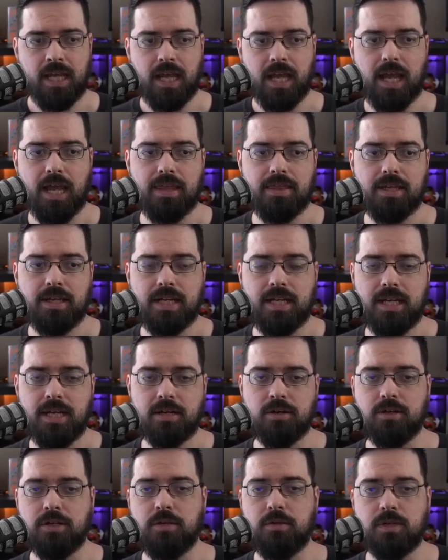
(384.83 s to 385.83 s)
and then
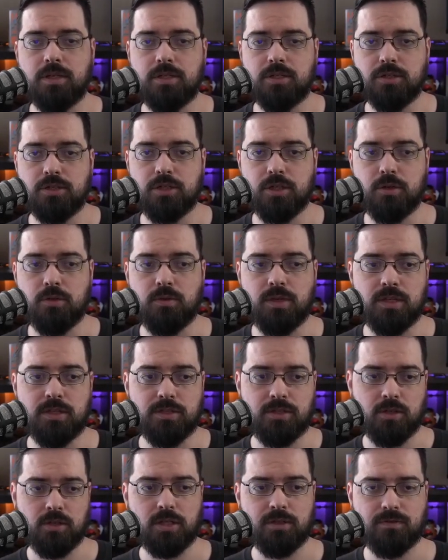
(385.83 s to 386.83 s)
here you can just do the
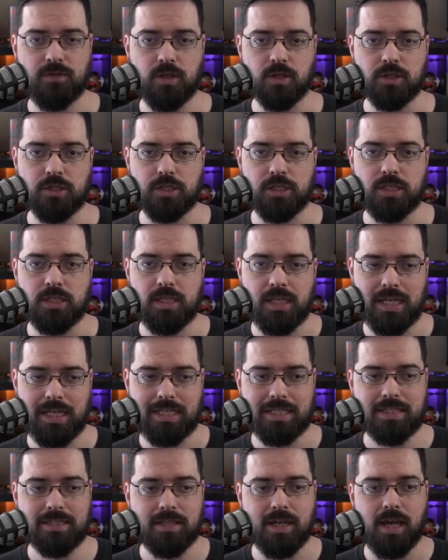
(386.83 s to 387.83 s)
search function
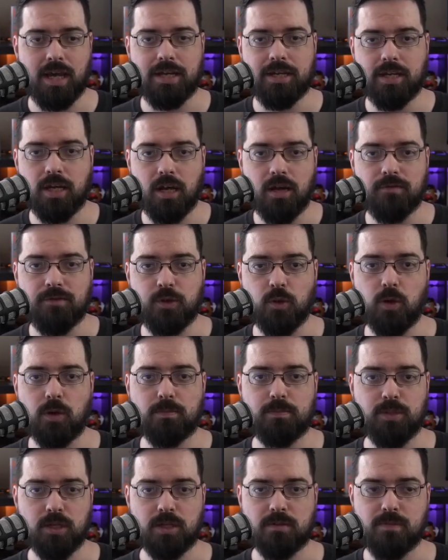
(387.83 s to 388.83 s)
inside of your
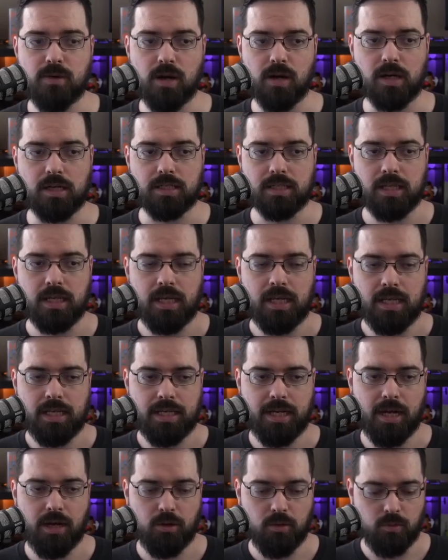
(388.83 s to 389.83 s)
bookmarks.
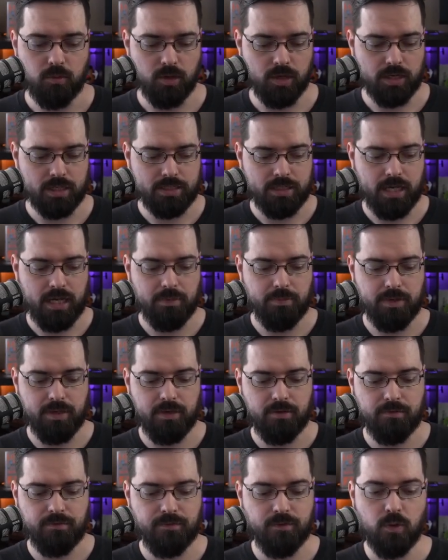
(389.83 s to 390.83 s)
Now we're going to type
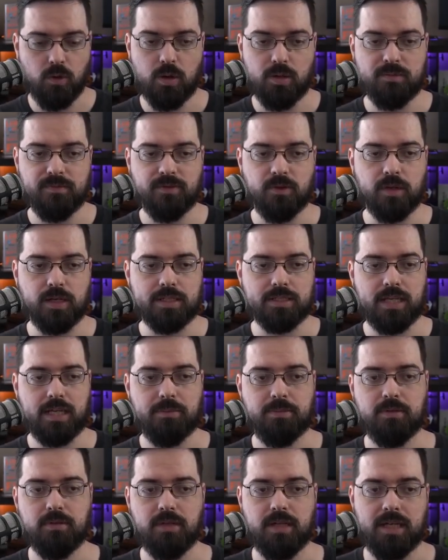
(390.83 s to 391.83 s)
in forum, for
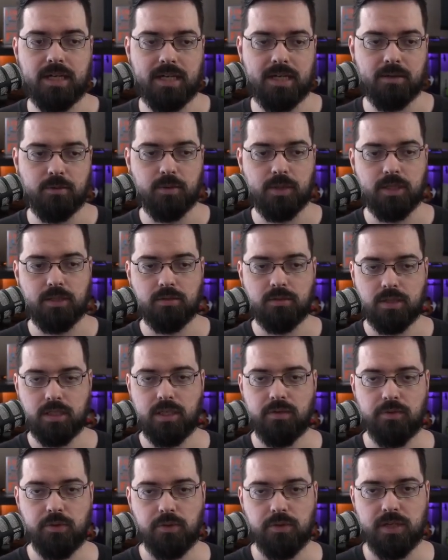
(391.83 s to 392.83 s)
example, and it will
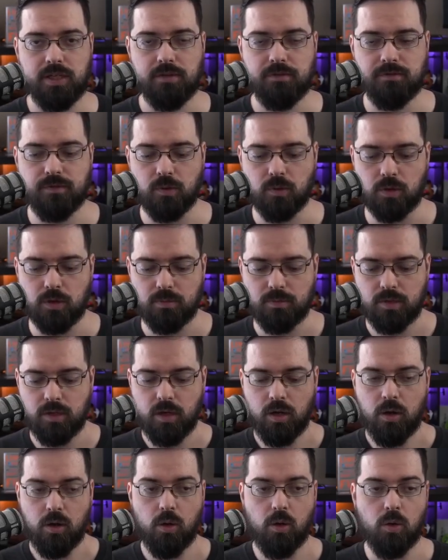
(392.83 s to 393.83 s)
give you the forum.
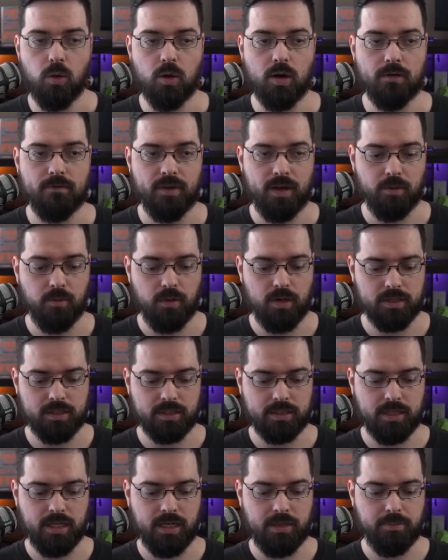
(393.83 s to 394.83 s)
Or if I want
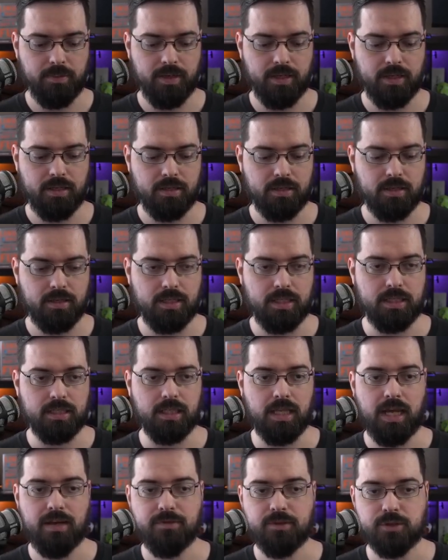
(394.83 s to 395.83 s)
to type in the
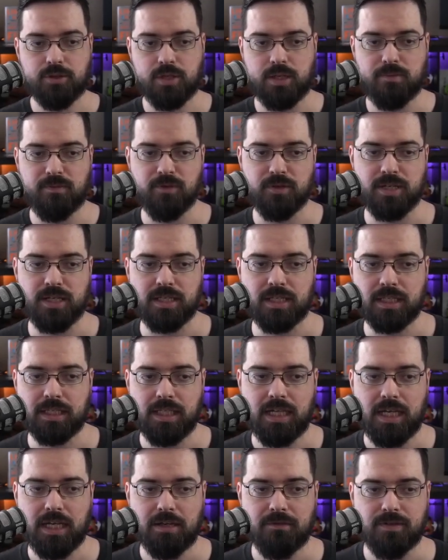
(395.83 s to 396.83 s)
live stream for DLN
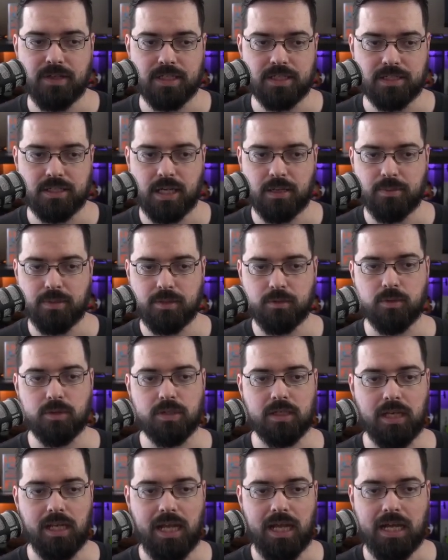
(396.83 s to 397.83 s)
Live, I just type in the
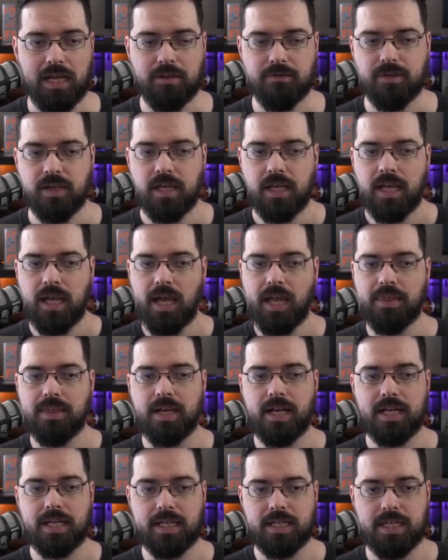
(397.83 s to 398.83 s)
word live, and
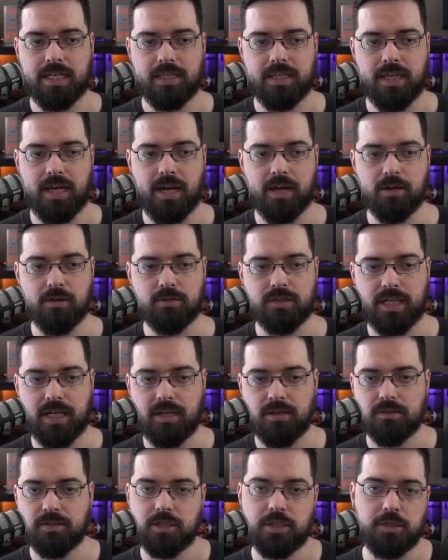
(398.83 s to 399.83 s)
then I can hit the arrow
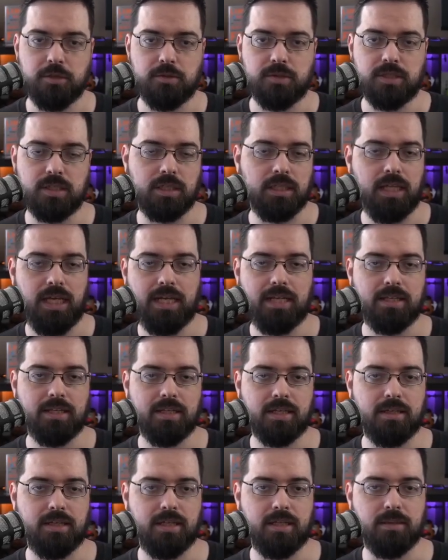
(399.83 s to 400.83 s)
down to select
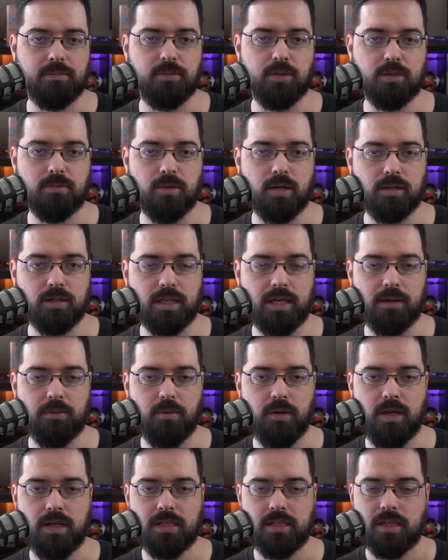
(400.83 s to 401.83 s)
the bookmark that I
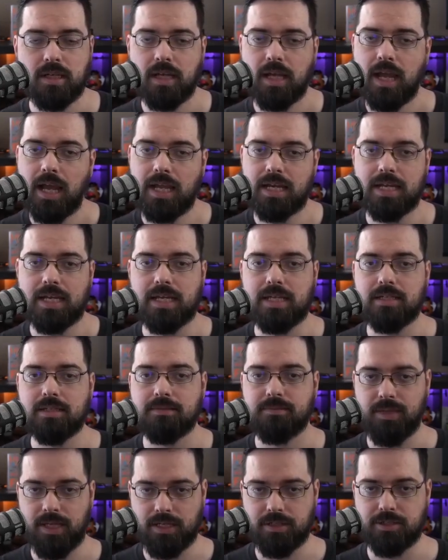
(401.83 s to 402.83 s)
want and hit
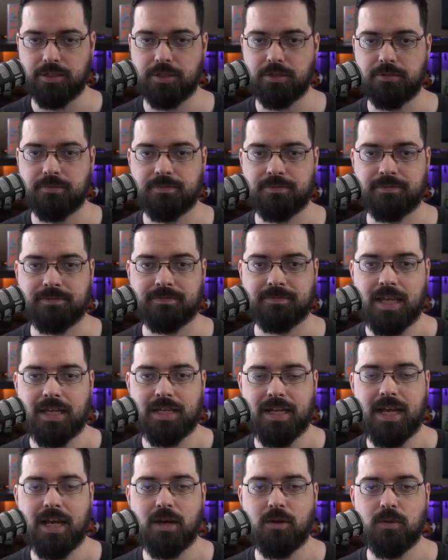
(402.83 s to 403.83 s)
enter.
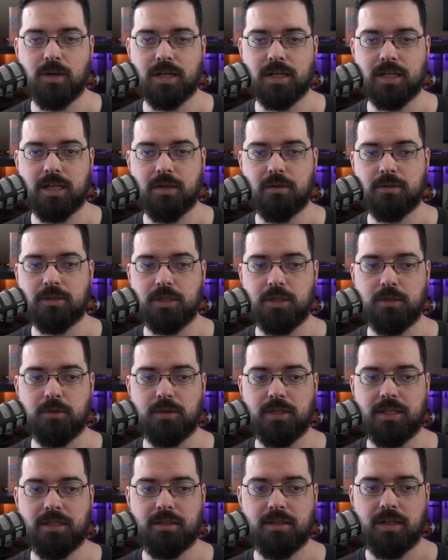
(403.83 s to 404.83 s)
And now we're gonna go to
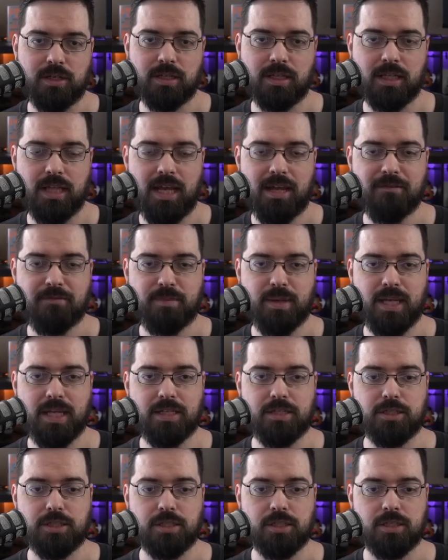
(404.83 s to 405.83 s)
the live
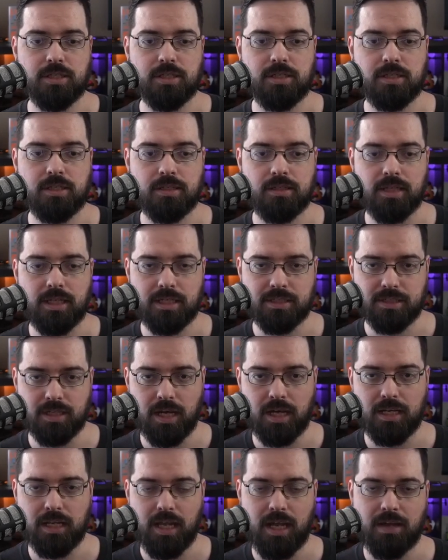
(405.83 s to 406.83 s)
page that is
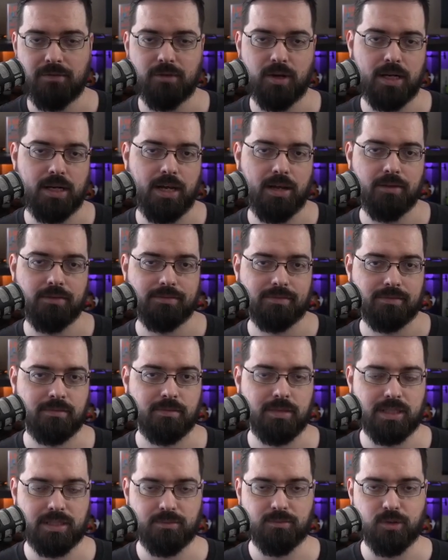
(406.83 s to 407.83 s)
not live right now
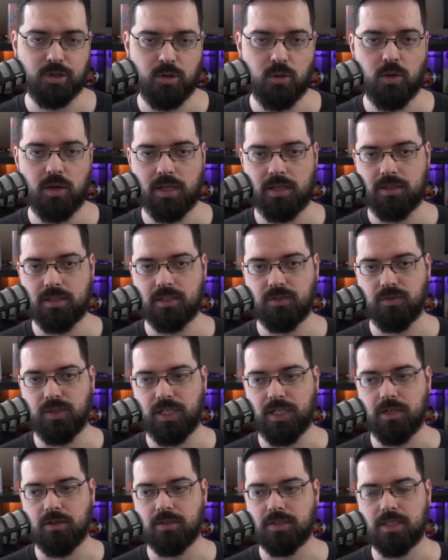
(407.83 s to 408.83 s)
because I'm recording this
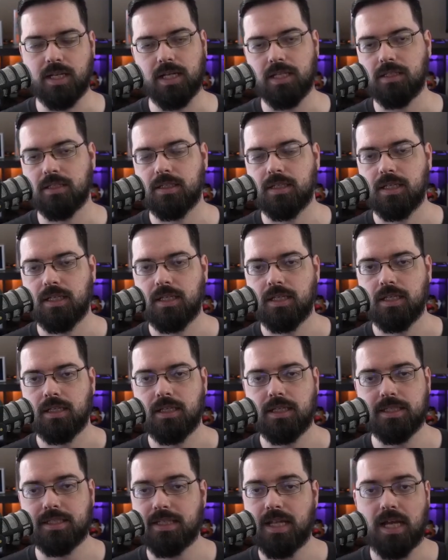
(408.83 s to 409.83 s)
video. It's not,
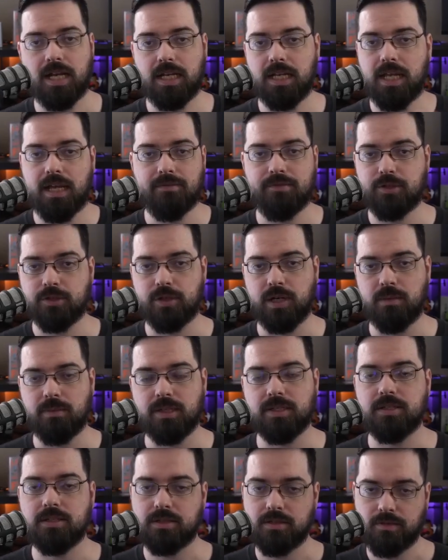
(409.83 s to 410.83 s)
this is not a live stream.
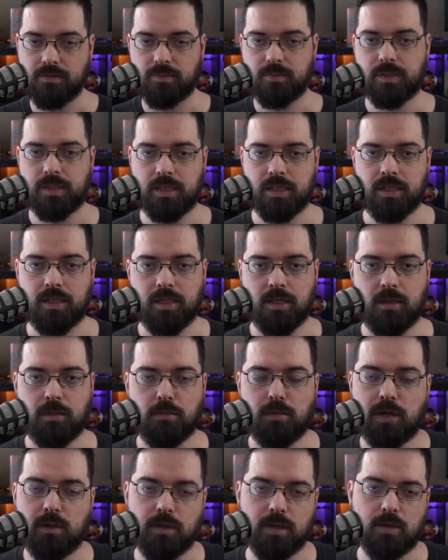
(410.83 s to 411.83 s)
This is a
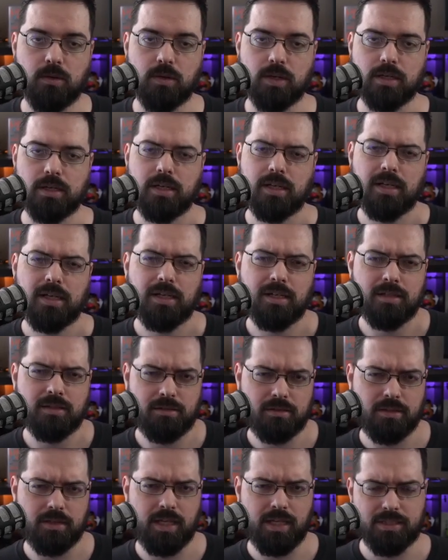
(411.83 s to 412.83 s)
pre-recorded.
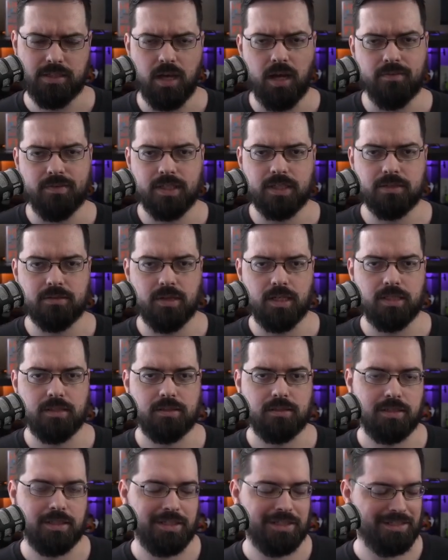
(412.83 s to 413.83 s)
That's obvious, right?
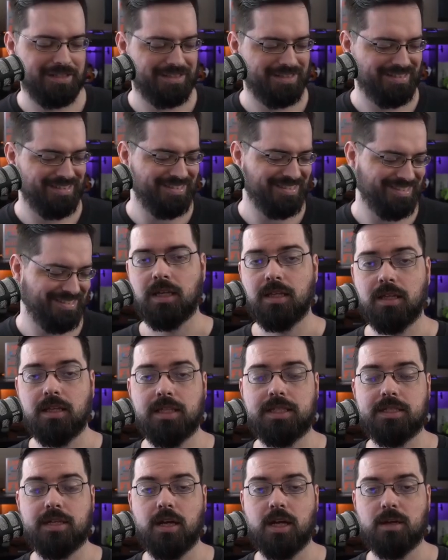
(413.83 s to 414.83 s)

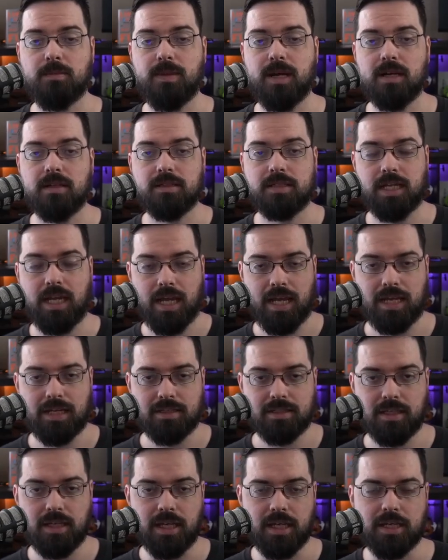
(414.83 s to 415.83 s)
Let's talk about
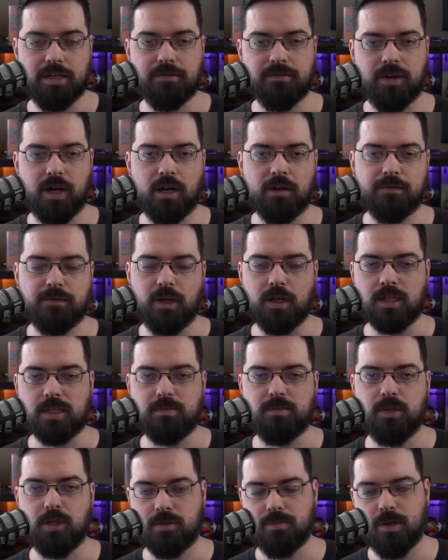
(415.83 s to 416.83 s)
tags in Firefox
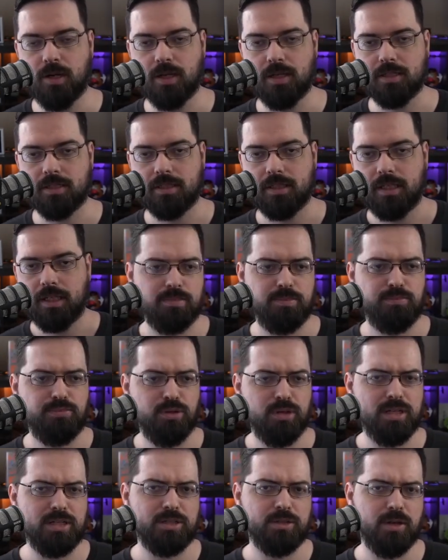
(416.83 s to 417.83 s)
bookmarks.
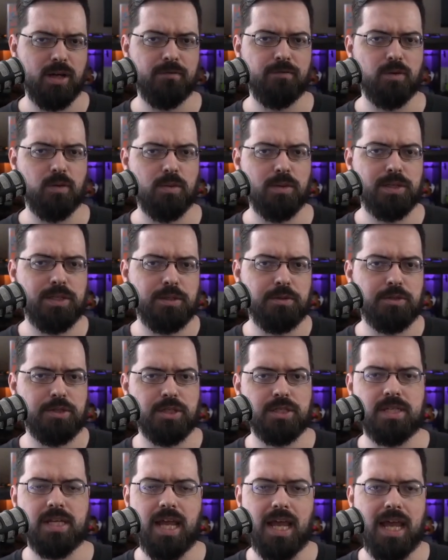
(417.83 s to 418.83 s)
Pretty straightforward. You
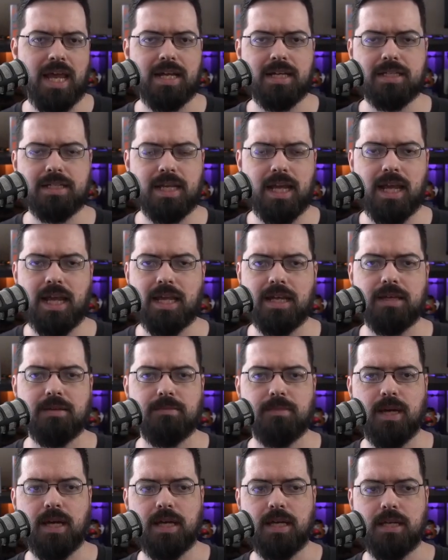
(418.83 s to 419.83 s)
just add a tag
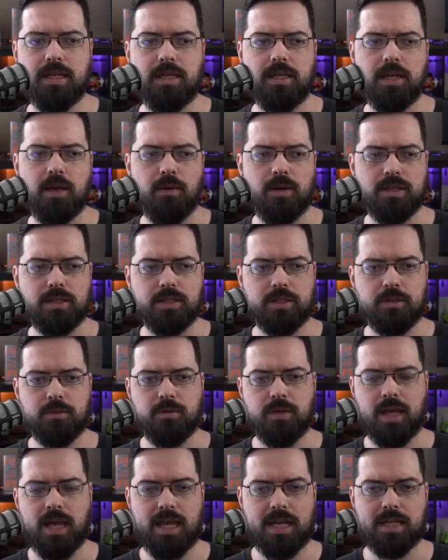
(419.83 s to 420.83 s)
by going
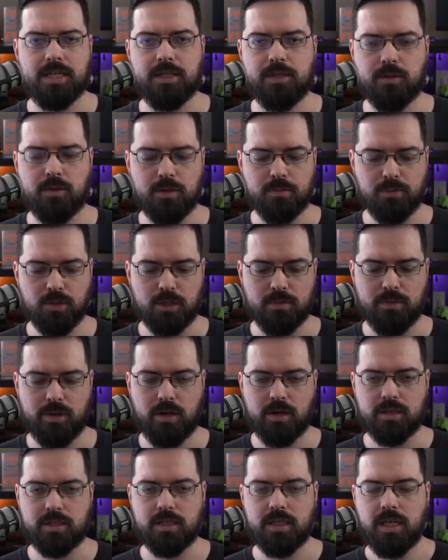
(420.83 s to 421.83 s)
to edit your
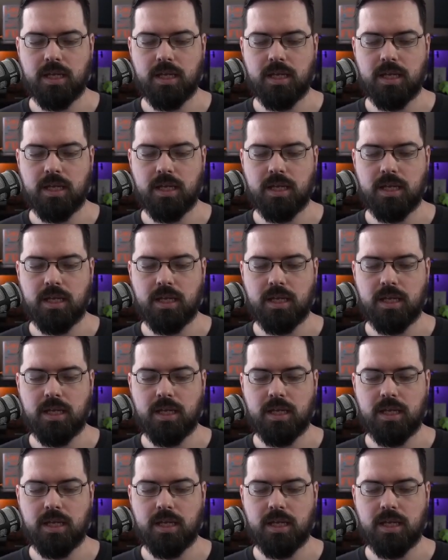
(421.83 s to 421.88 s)
bookmarks.